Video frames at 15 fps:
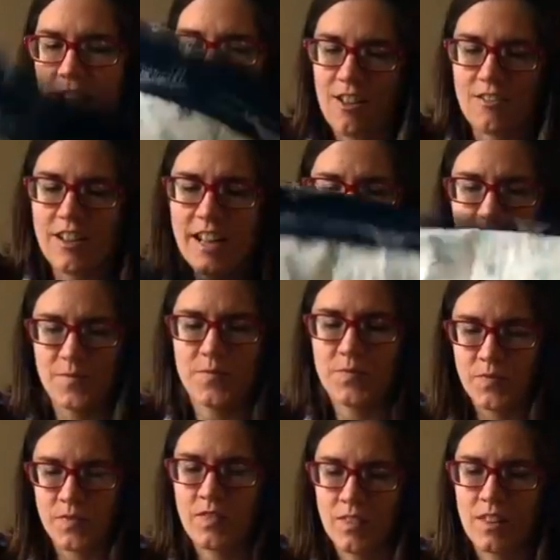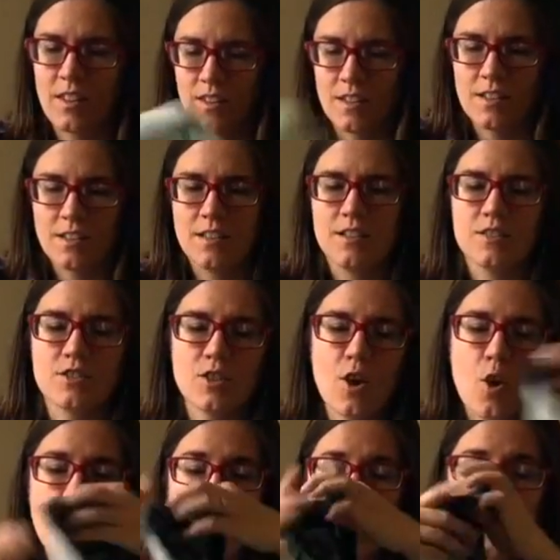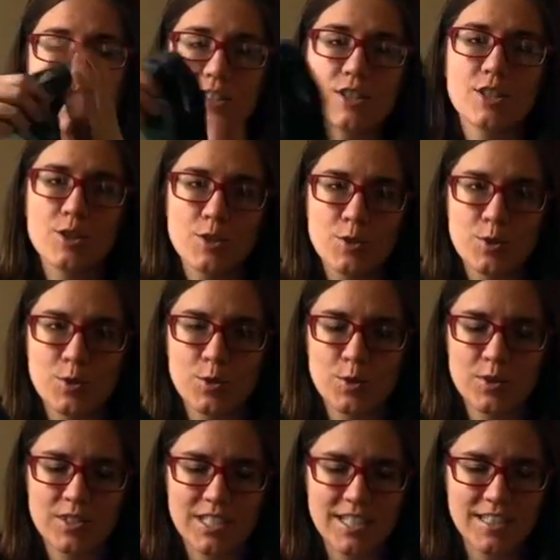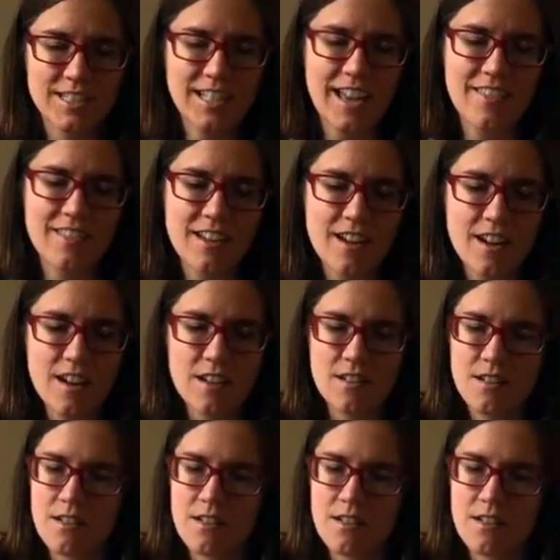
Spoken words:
All right, so once you dig inside there,